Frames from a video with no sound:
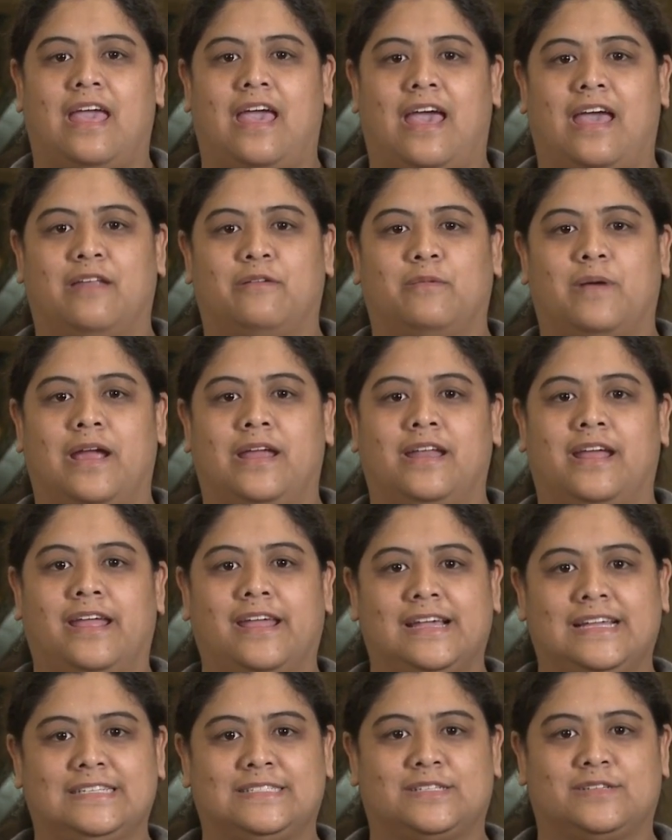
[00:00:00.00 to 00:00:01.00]
at Waianae
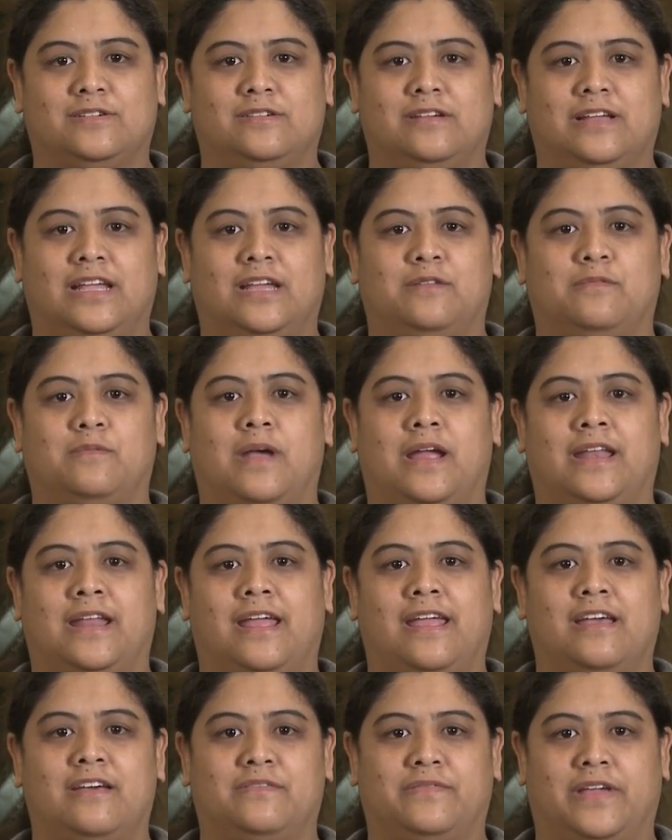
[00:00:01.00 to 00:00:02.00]
High School in Waianae,
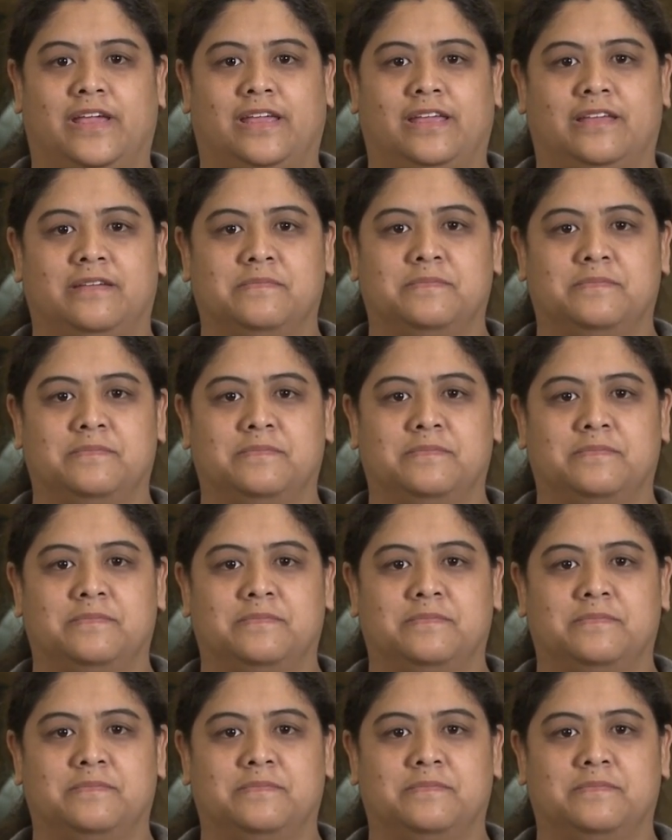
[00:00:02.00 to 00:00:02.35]
Hawaii.